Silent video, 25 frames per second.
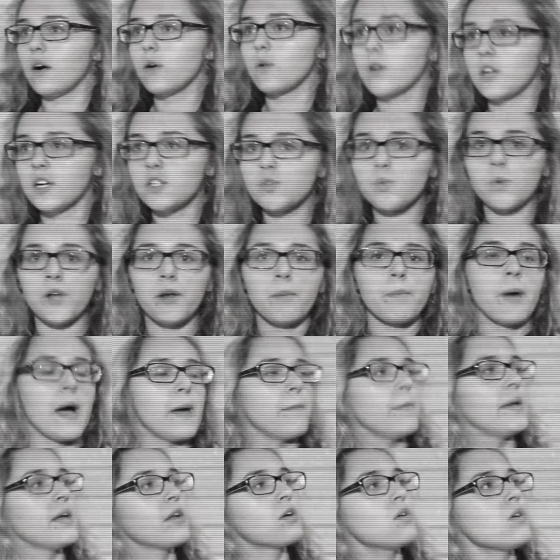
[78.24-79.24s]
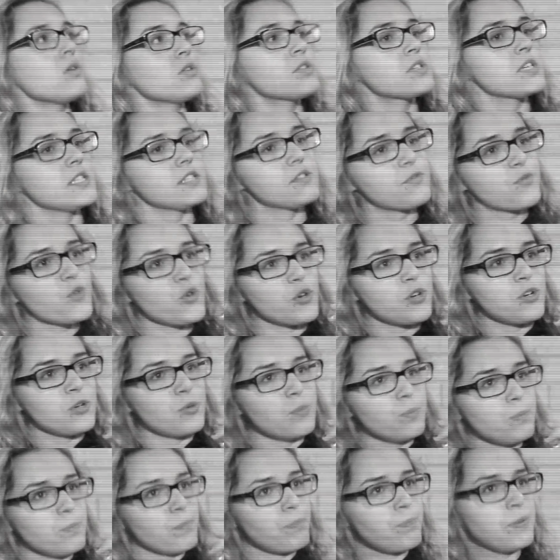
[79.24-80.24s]
Because one of my main goals is for
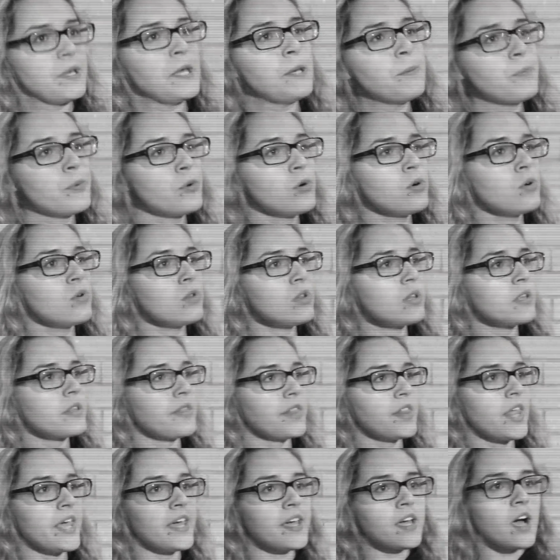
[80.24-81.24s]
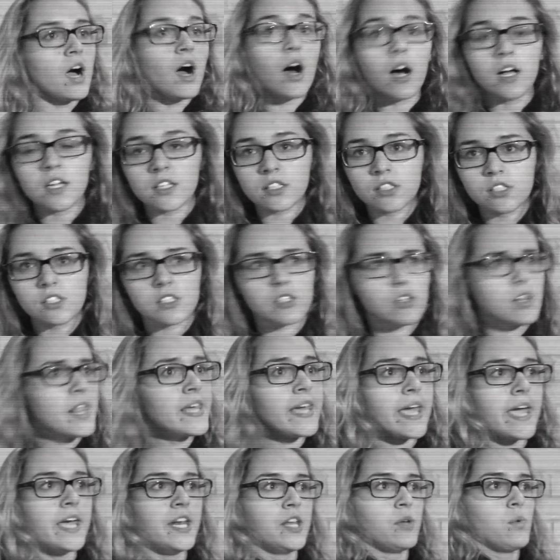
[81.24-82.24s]
people like us,
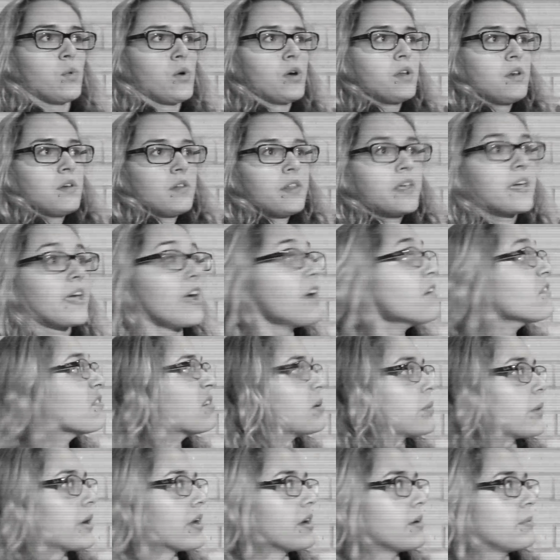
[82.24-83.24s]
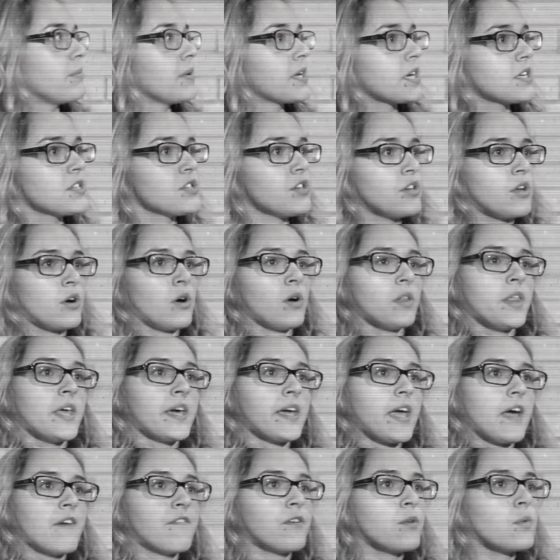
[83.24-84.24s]
like anyone, like everyone, because, you know,
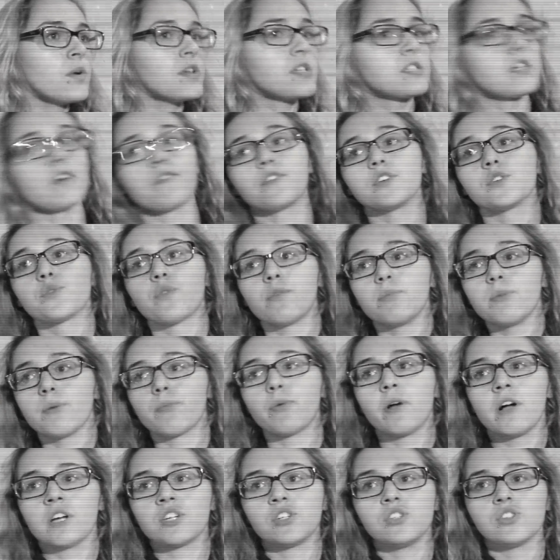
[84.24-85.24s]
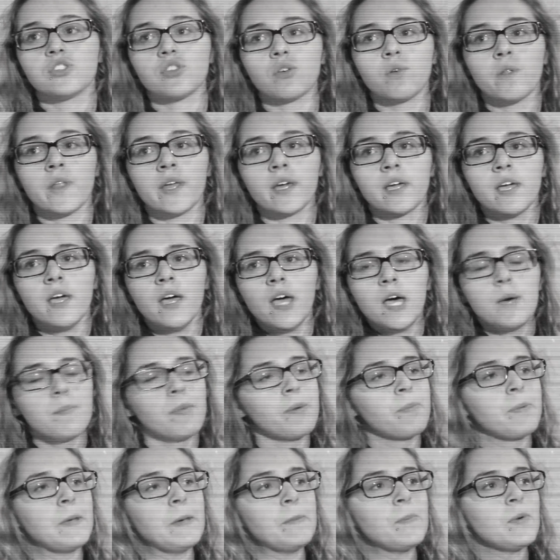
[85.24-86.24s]
like, everyone suffers from depression, so, like,
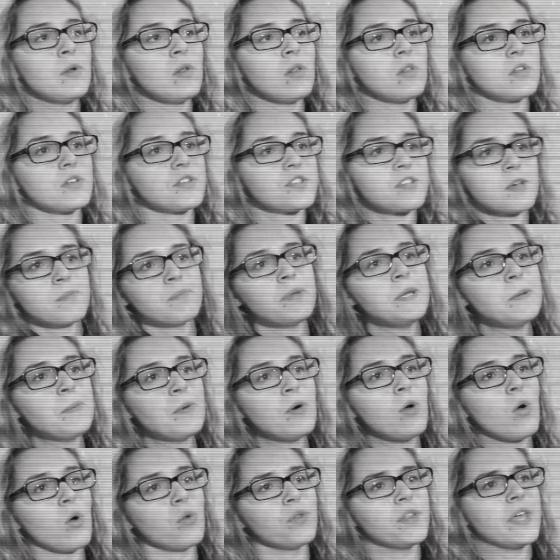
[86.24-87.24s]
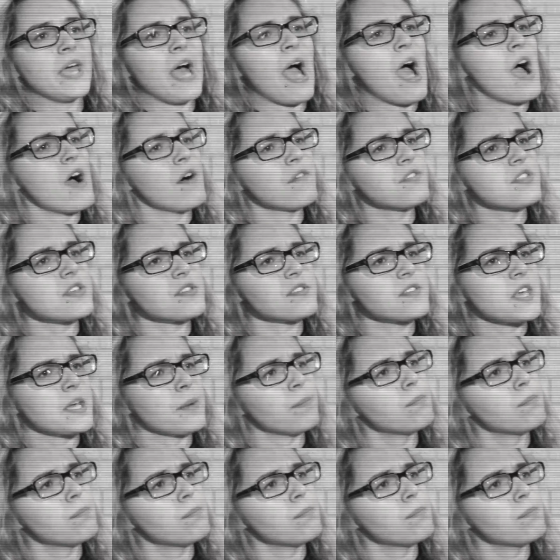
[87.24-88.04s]
but some people only have this, like,